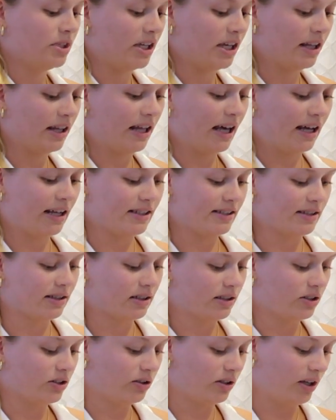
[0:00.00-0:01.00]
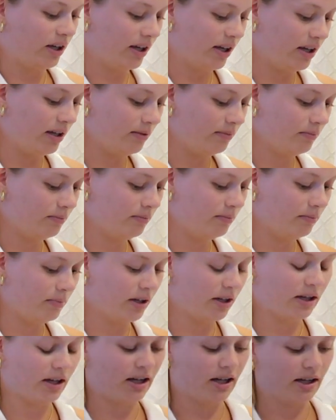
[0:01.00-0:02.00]
And that is literally it
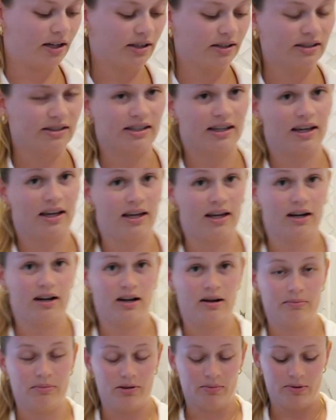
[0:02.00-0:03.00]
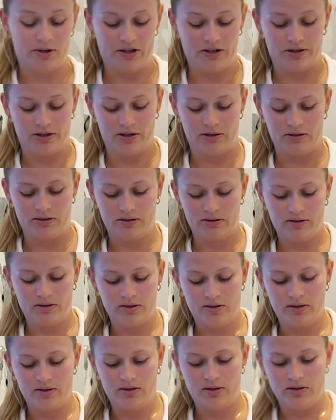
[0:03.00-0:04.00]
because I cannot be bothered
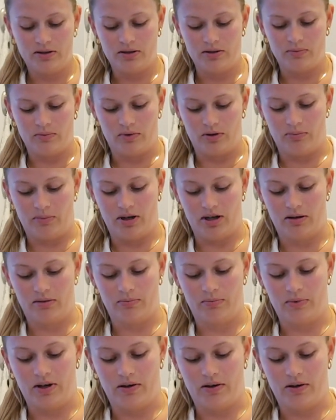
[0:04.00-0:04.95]
with makeup